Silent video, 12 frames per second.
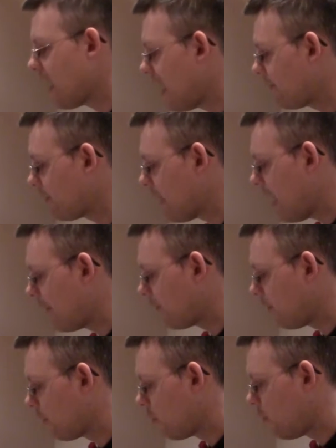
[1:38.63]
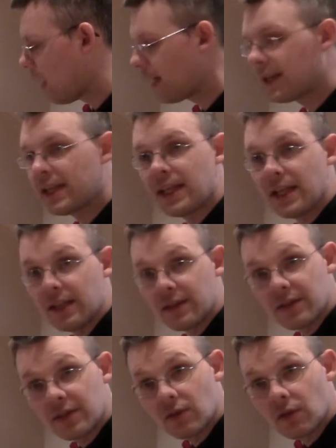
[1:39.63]
F to F on the white keys,
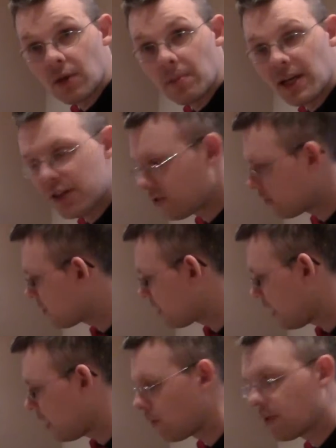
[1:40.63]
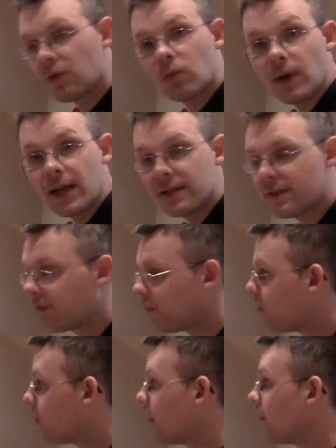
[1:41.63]
or a major scale with a raised
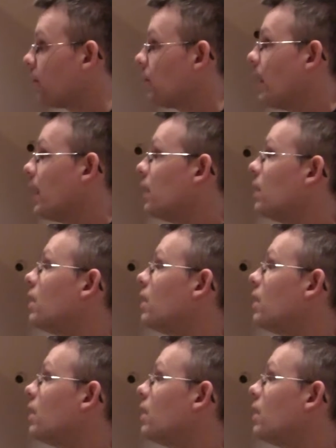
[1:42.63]
fourth, right?